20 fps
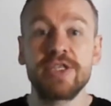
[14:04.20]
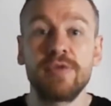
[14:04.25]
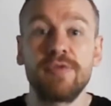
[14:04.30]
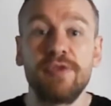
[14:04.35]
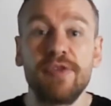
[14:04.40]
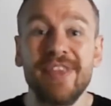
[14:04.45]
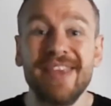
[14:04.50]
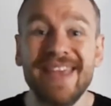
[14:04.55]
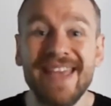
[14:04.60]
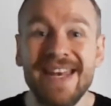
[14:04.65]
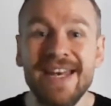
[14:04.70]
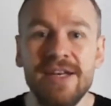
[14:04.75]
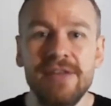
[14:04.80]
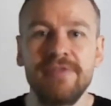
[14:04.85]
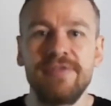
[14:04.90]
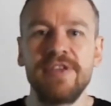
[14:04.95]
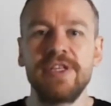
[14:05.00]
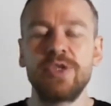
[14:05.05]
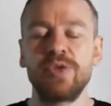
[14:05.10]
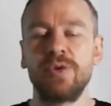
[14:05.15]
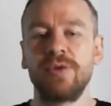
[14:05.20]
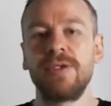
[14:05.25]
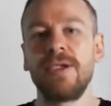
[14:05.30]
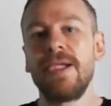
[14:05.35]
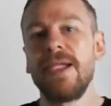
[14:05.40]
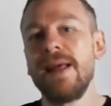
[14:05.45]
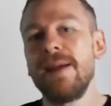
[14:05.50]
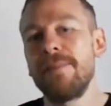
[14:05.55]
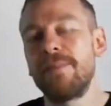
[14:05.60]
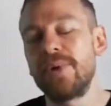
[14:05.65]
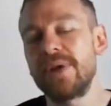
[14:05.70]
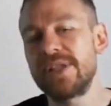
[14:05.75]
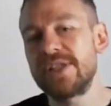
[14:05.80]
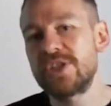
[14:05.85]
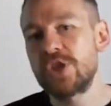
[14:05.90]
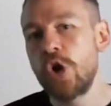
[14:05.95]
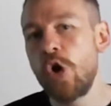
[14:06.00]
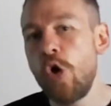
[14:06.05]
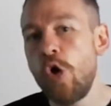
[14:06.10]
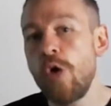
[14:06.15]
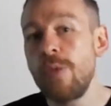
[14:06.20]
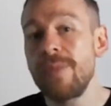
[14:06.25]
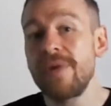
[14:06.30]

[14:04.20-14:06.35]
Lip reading: for the individual. But it taught